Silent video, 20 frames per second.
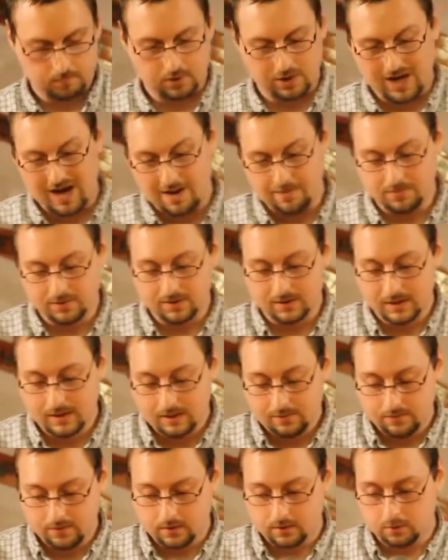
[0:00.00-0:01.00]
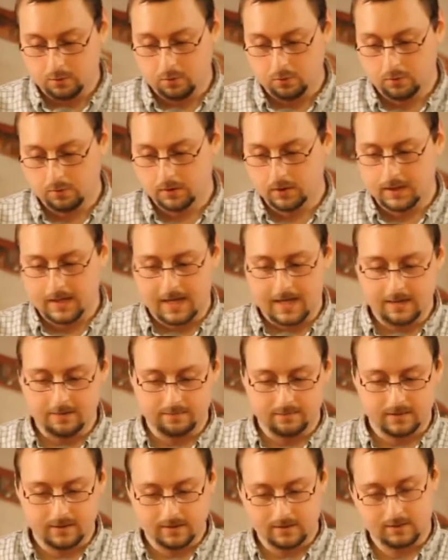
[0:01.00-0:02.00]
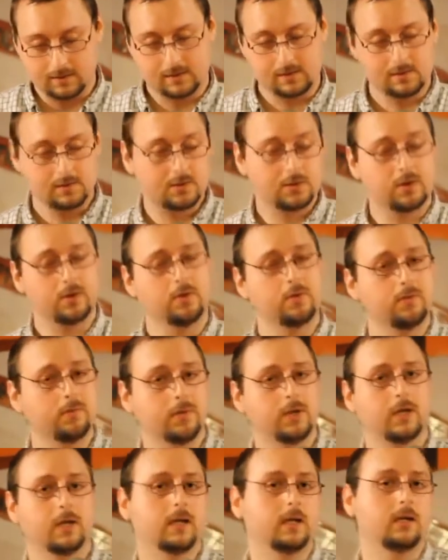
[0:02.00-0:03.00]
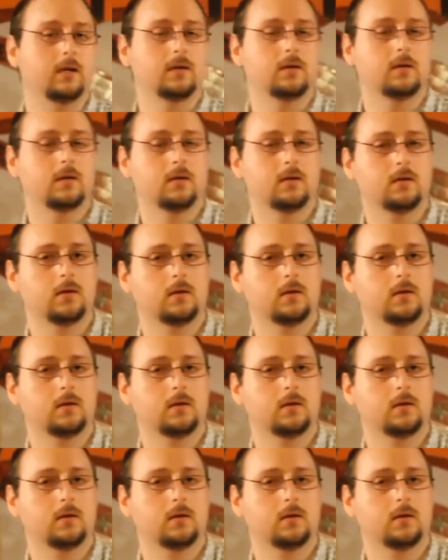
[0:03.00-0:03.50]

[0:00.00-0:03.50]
But I believe the Lord gave this to me